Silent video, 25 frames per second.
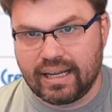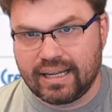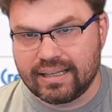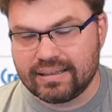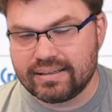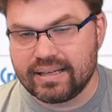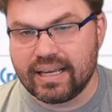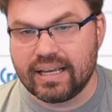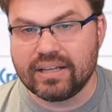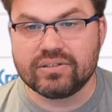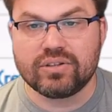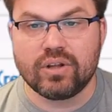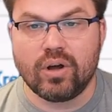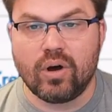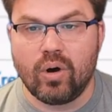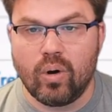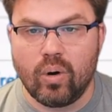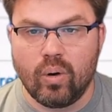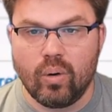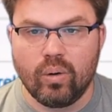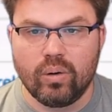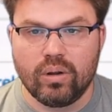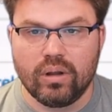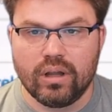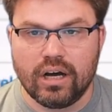contains the
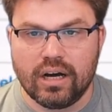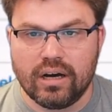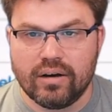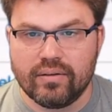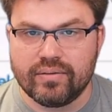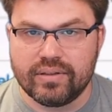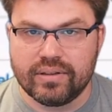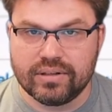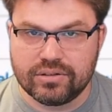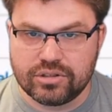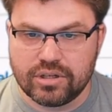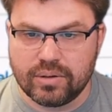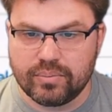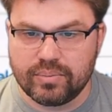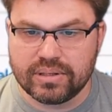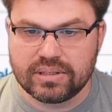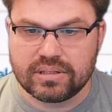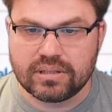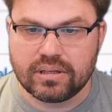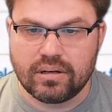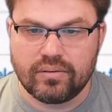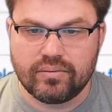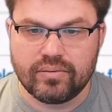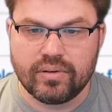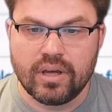whole of the chip
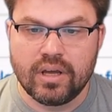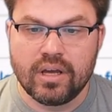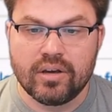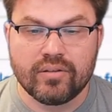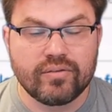itself,